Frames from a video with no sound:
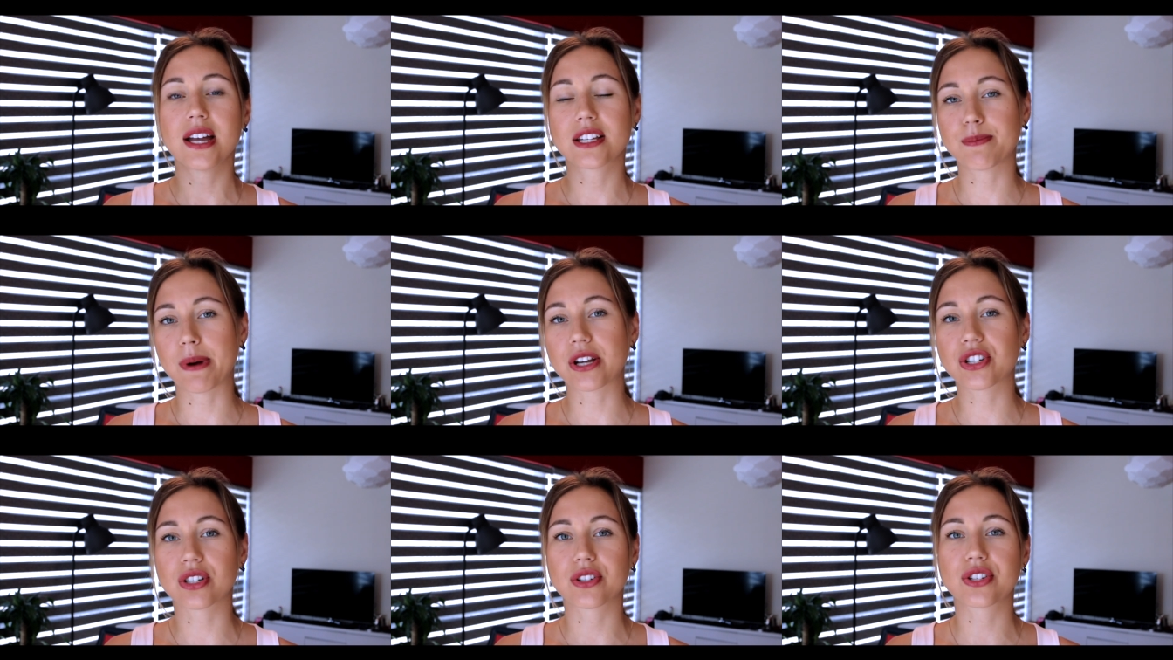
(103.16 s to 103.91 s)

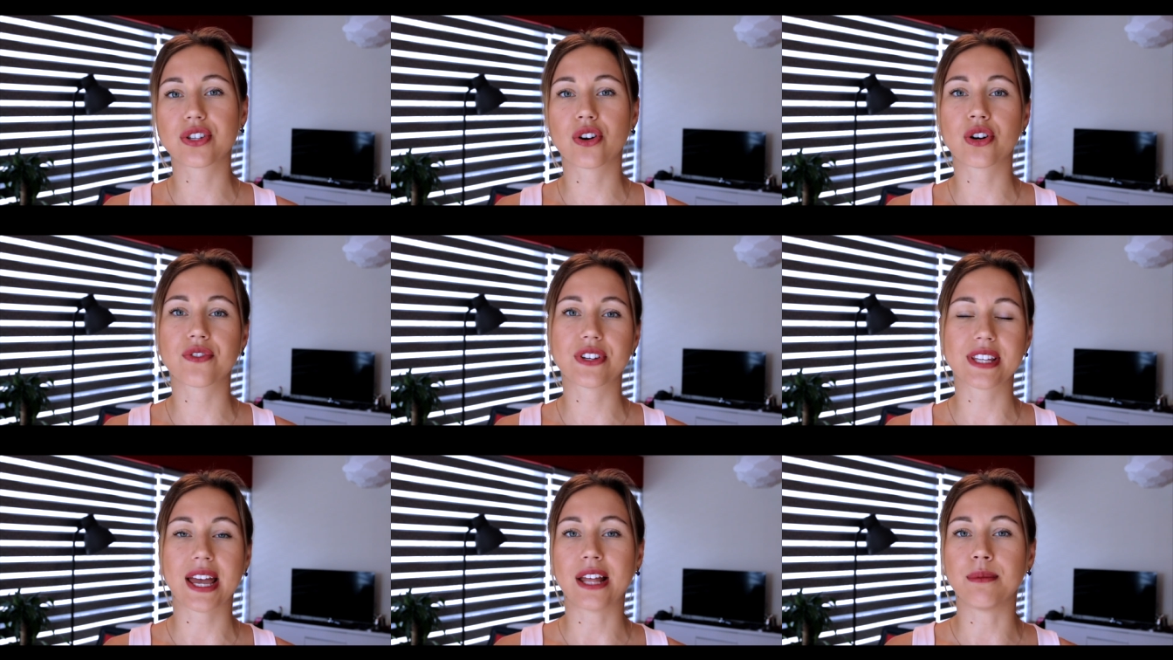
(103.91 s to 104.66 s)
special
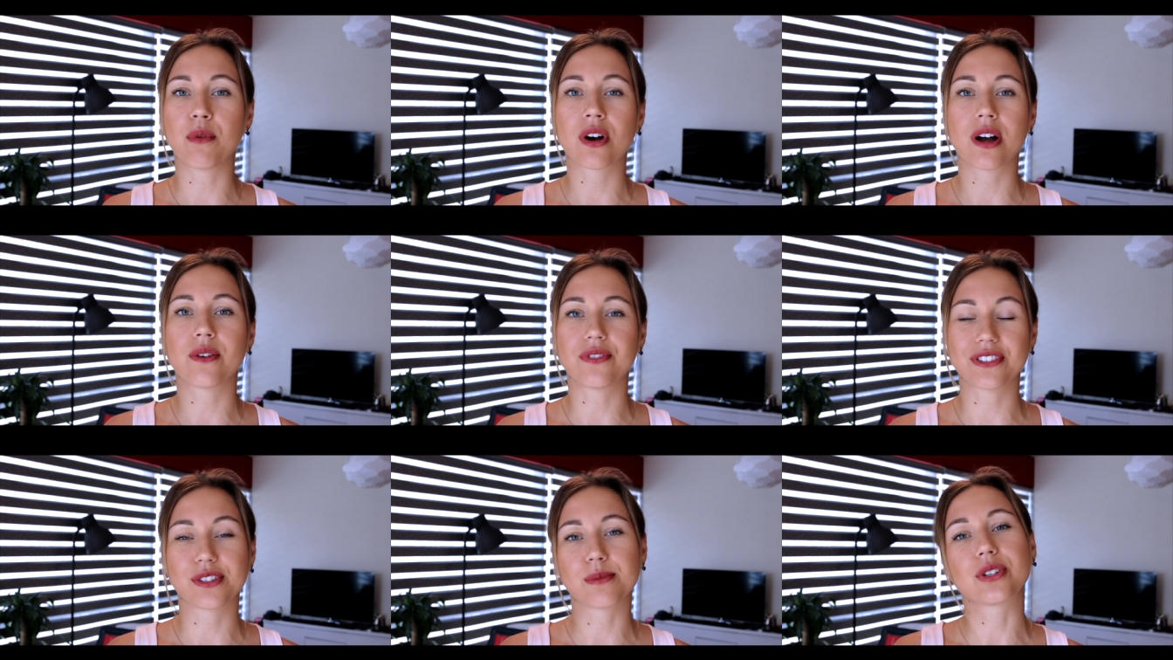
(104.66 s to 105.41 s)
service and more
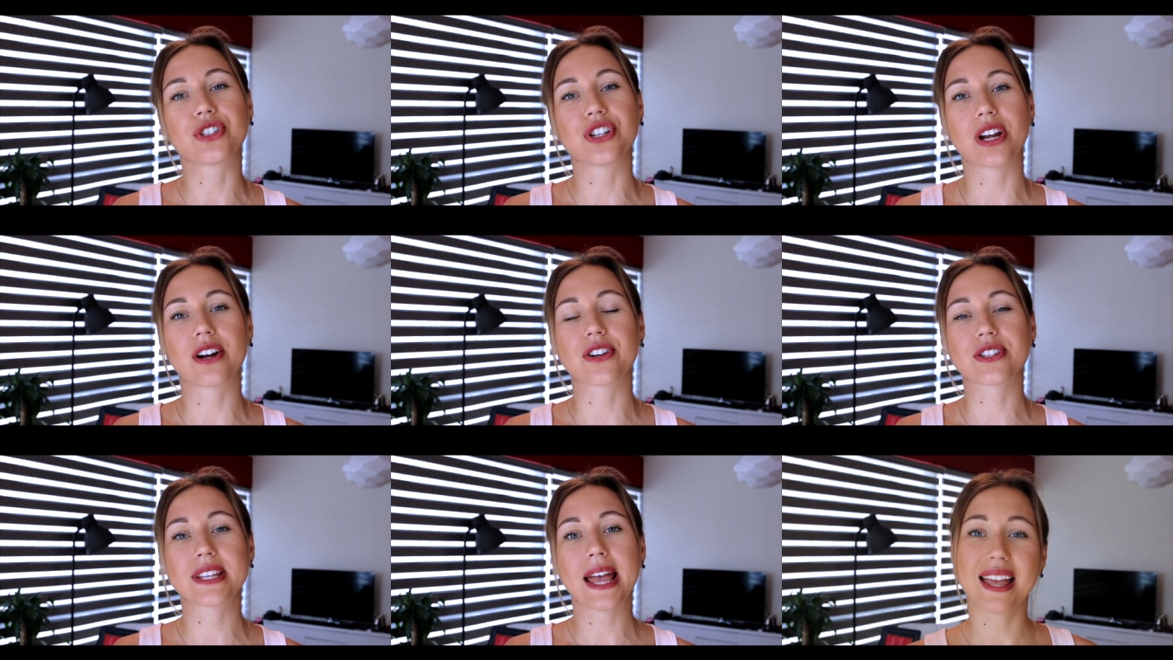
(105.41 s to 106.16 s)
comfortable
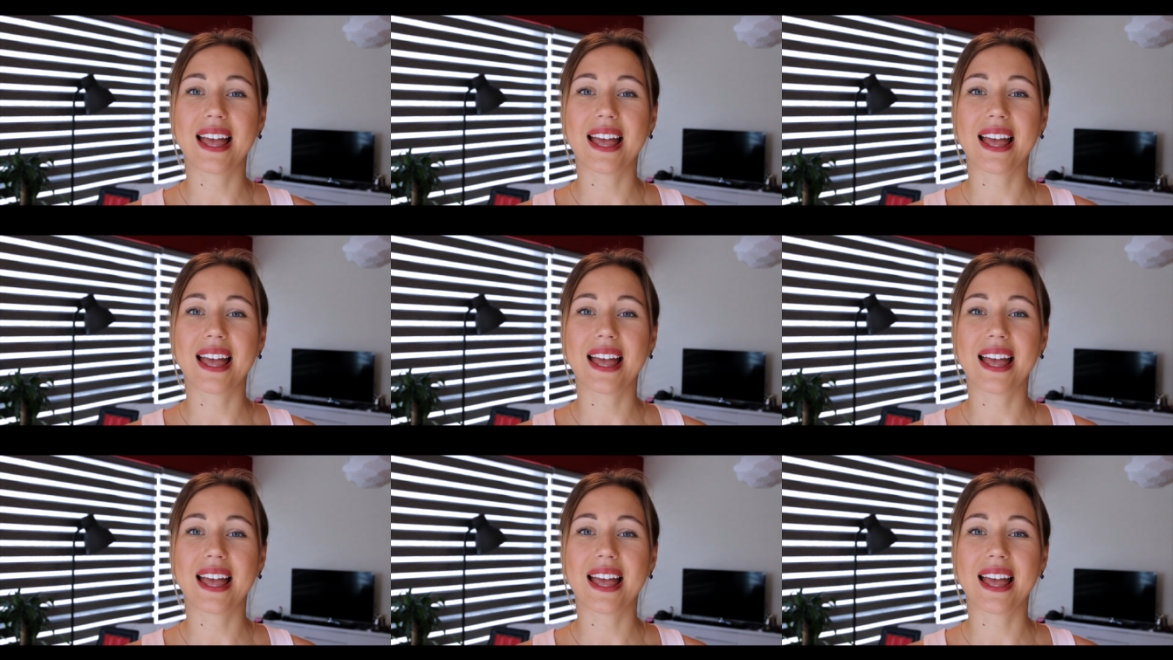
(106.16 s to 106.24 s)
chairs,